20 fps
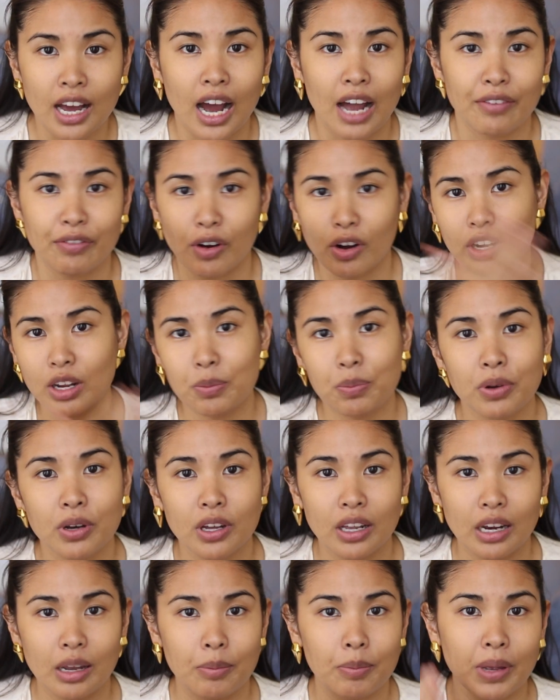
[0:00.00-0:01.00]
I've already
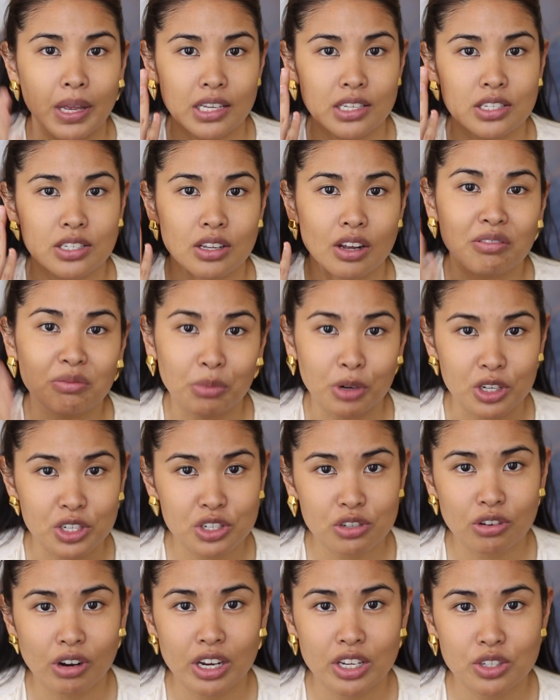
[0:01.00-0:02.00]
put a base of
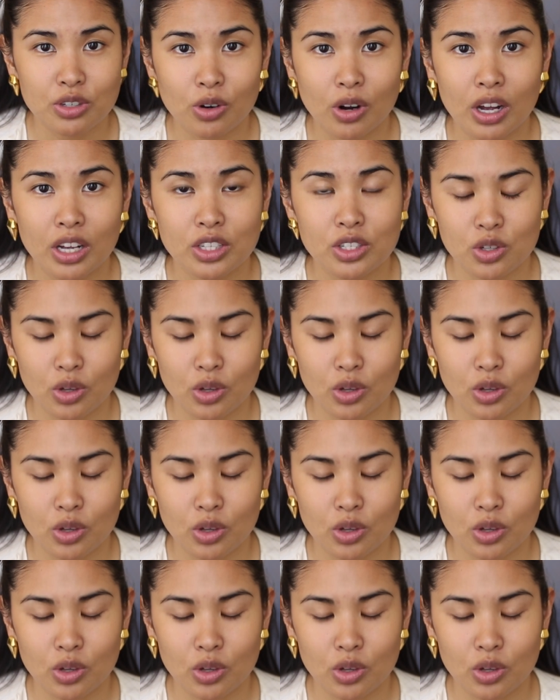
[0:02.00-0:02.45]
moisturizer on,